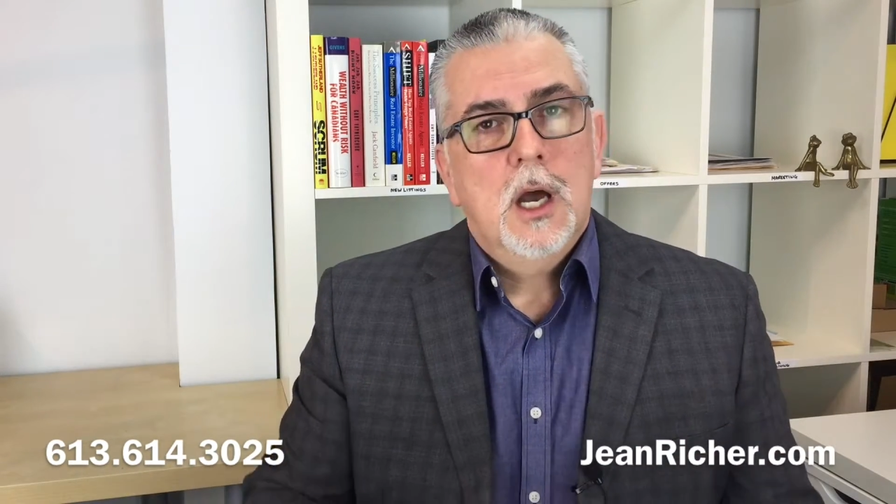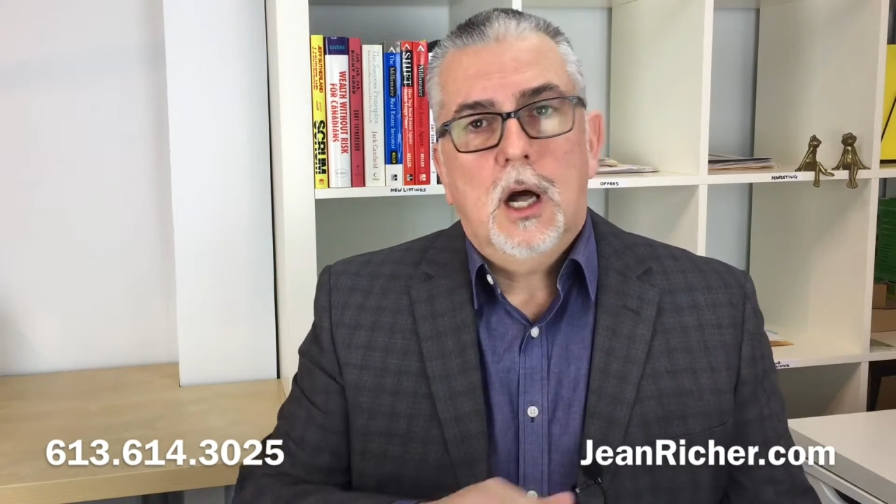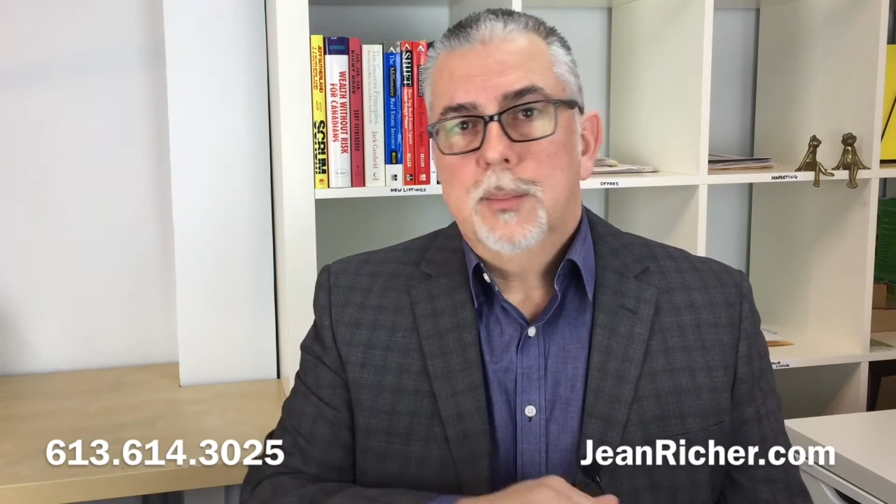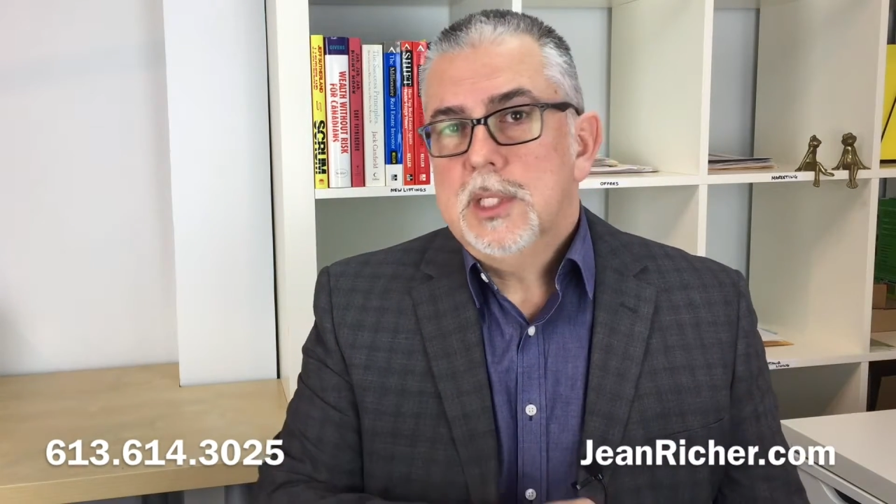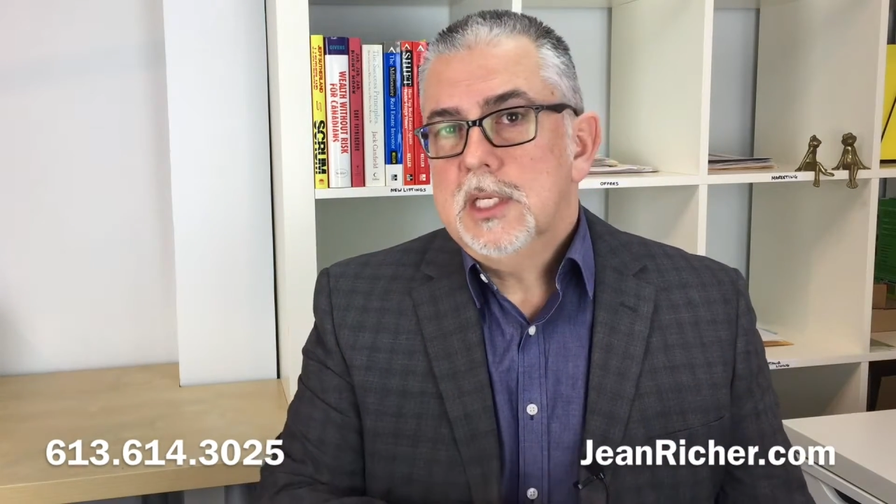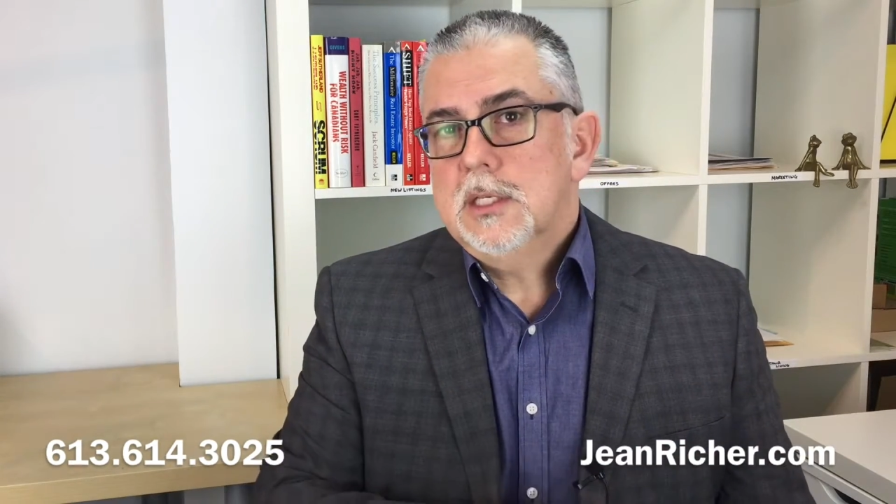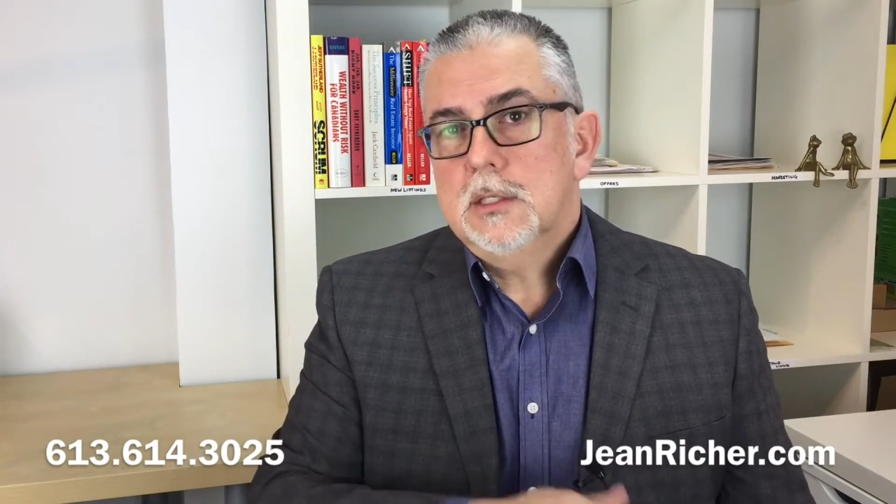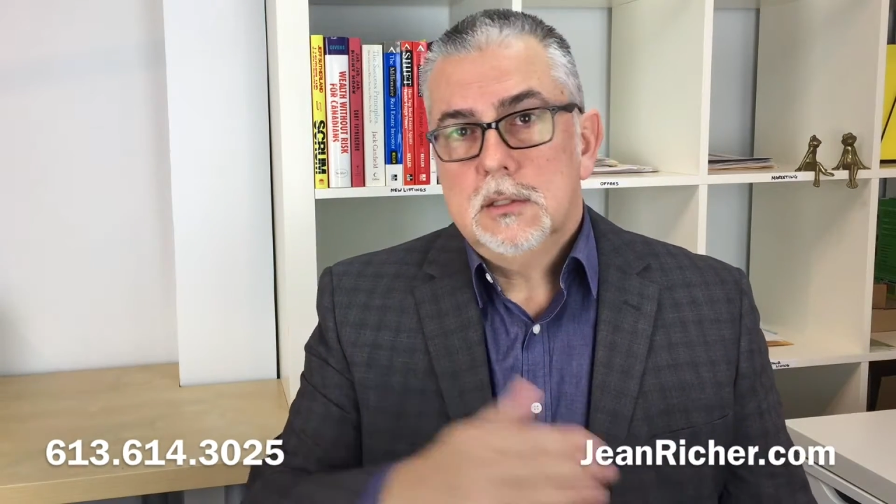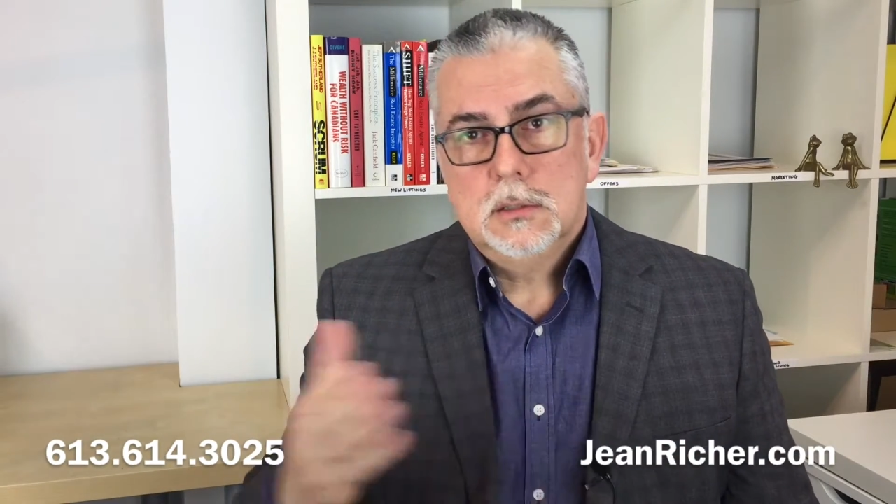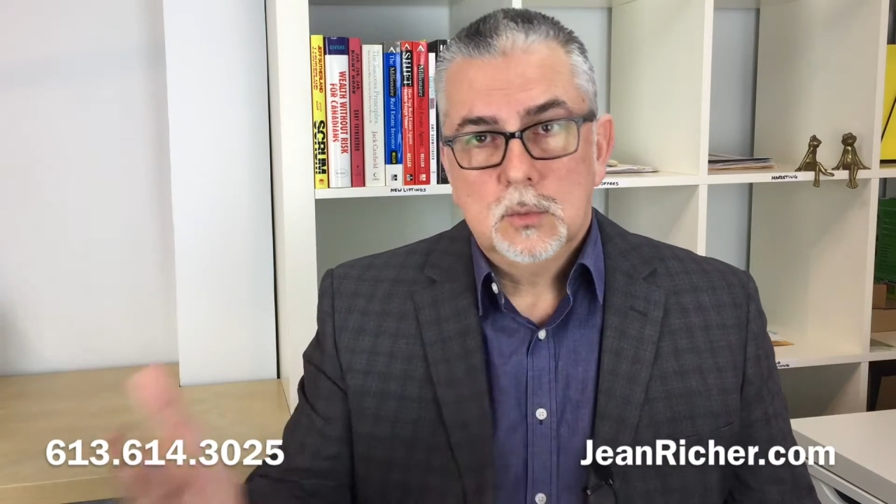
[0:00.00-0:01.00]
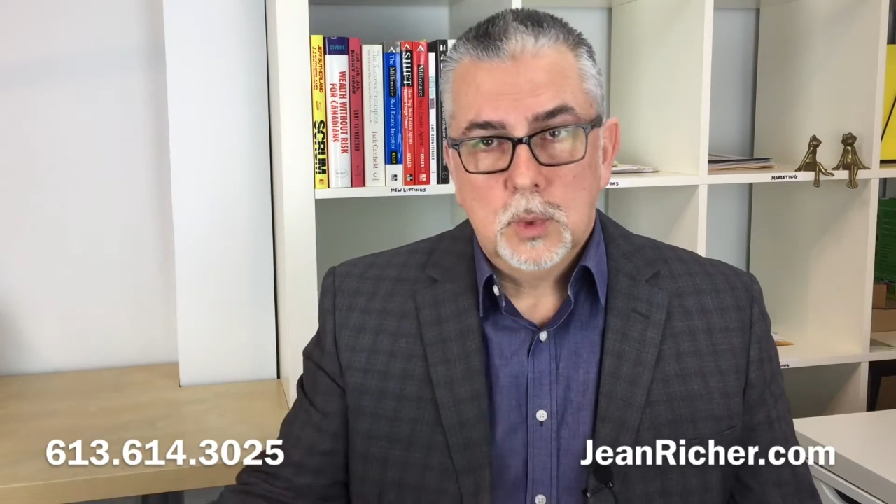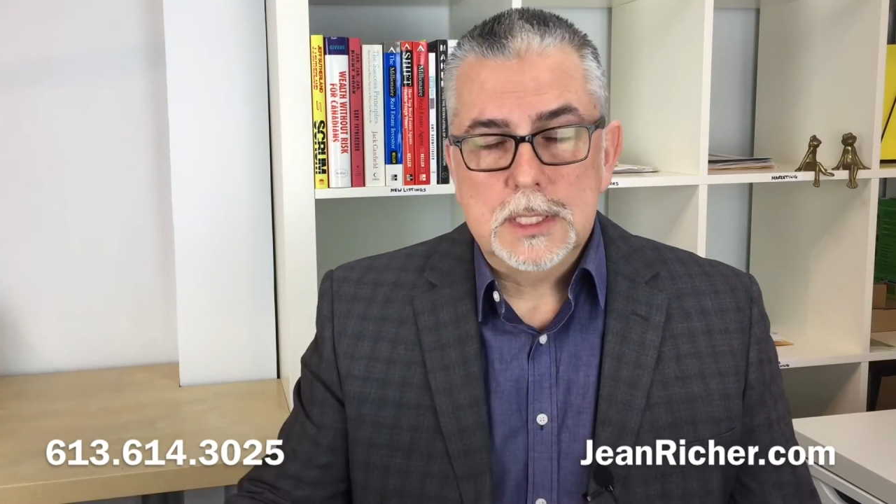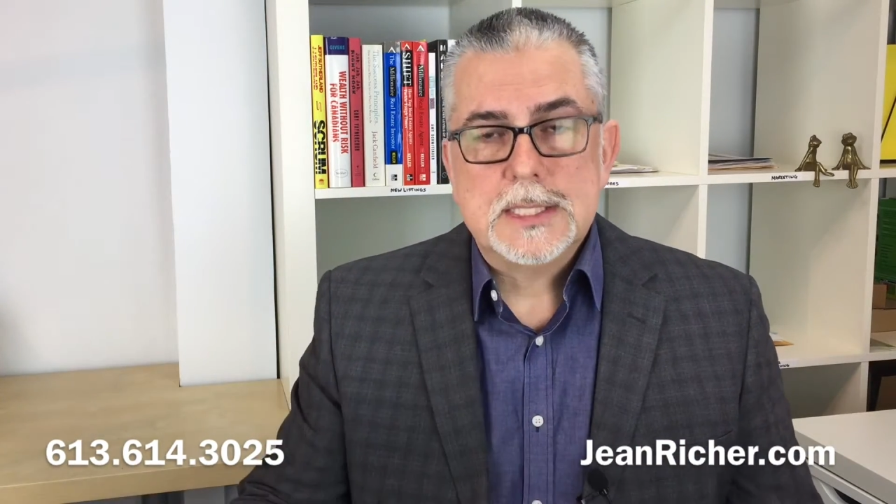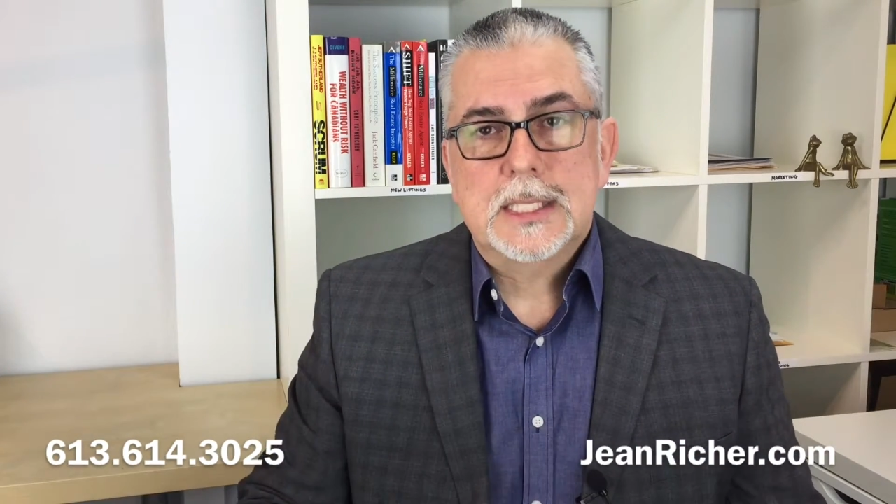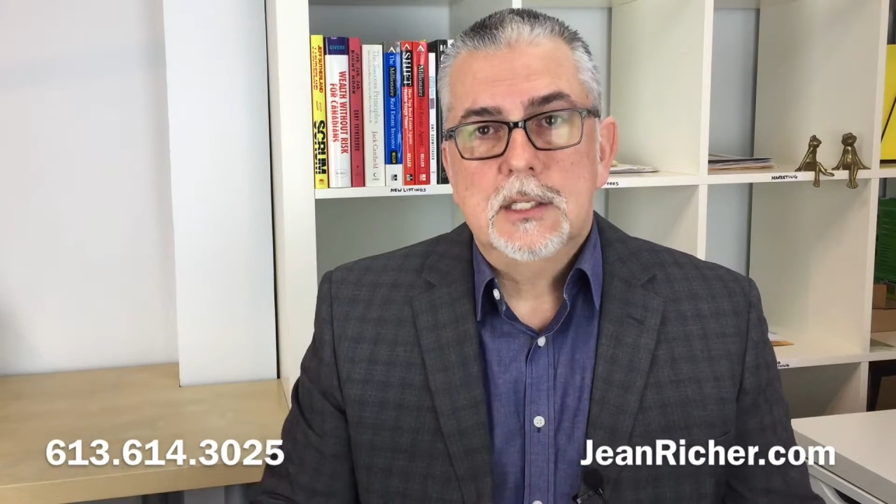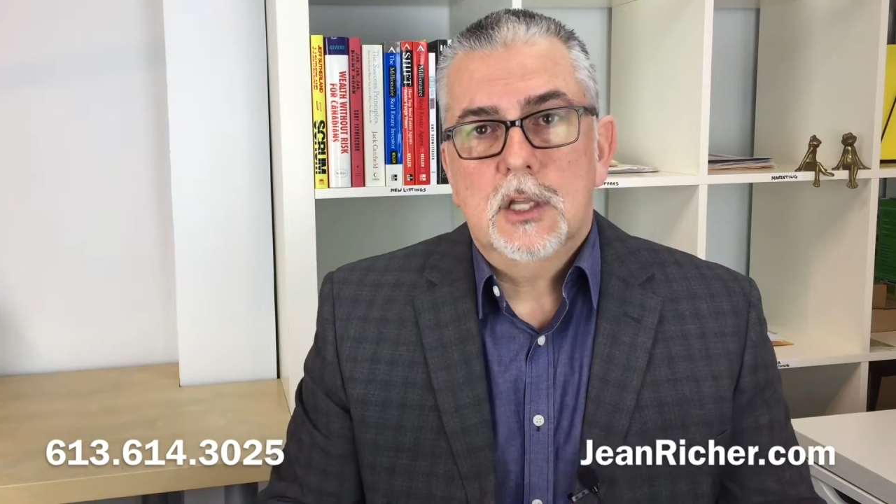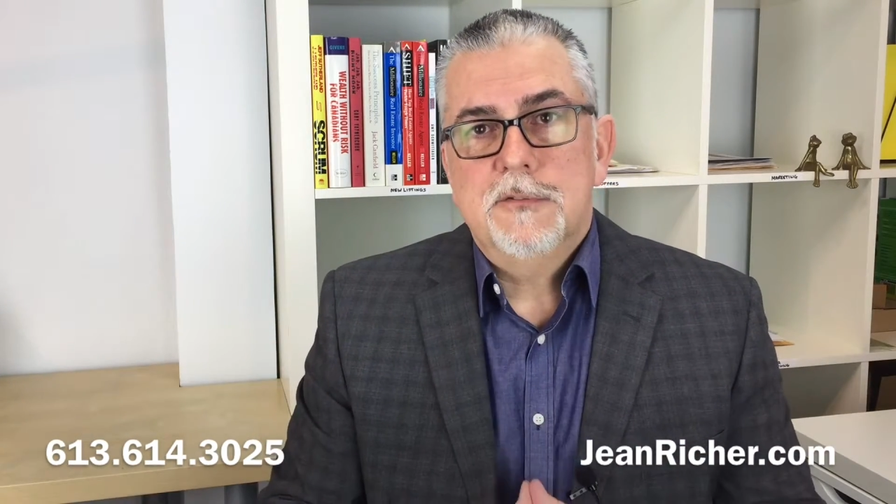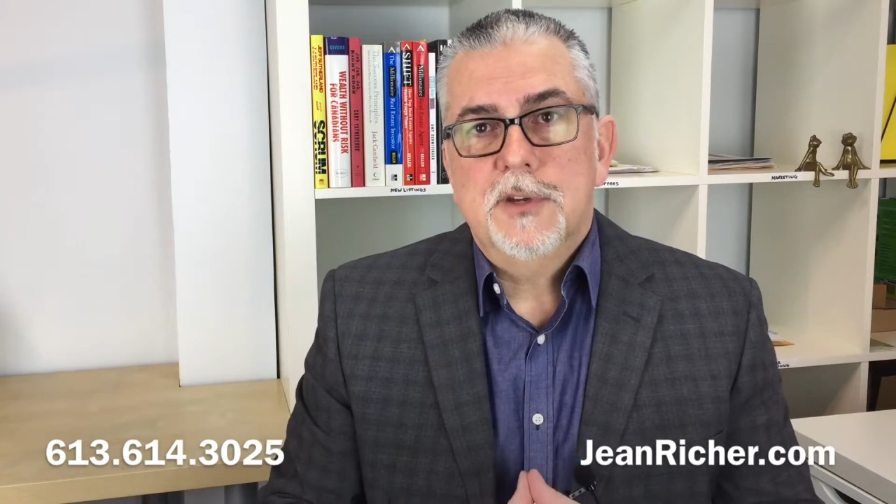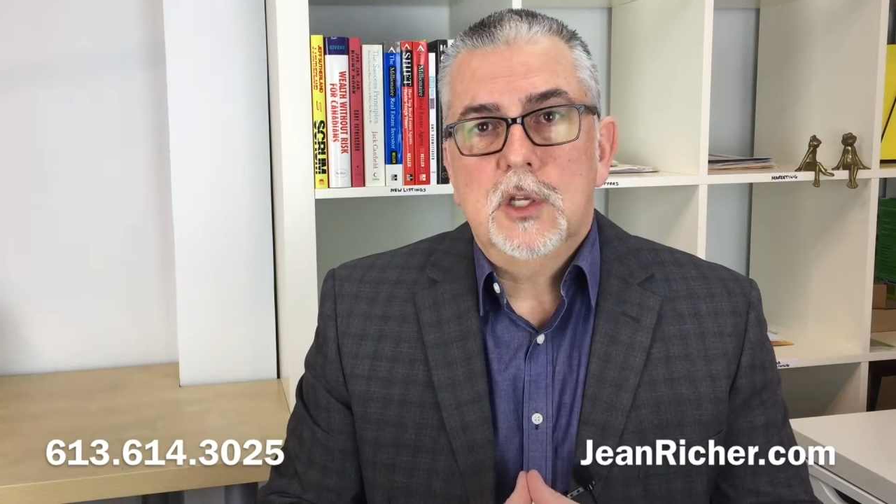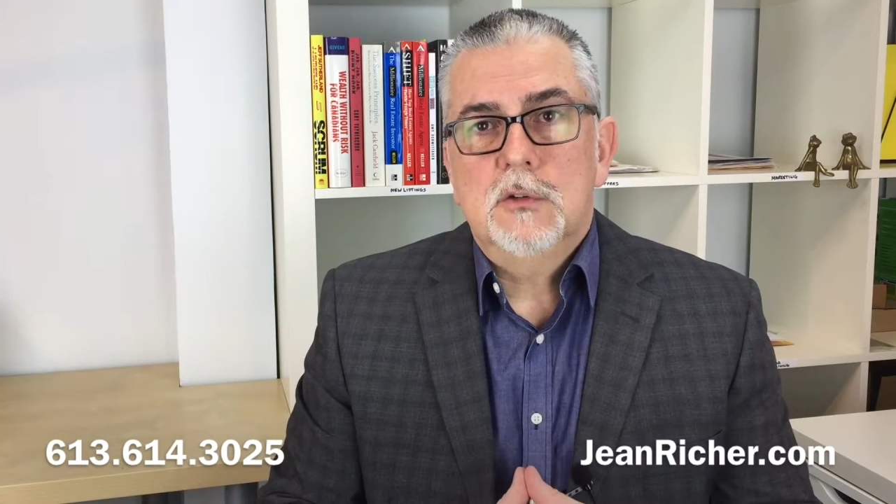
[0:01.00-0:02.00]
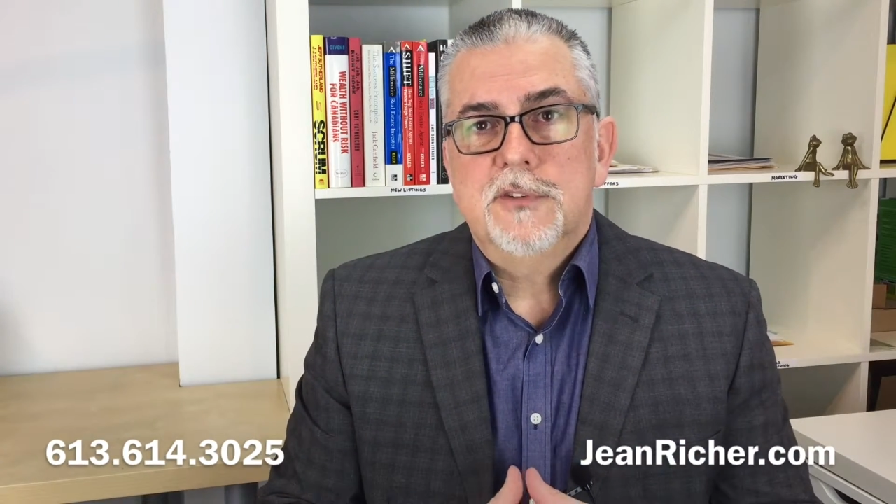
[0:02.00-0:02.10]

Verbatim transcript: I'll be releasing the other video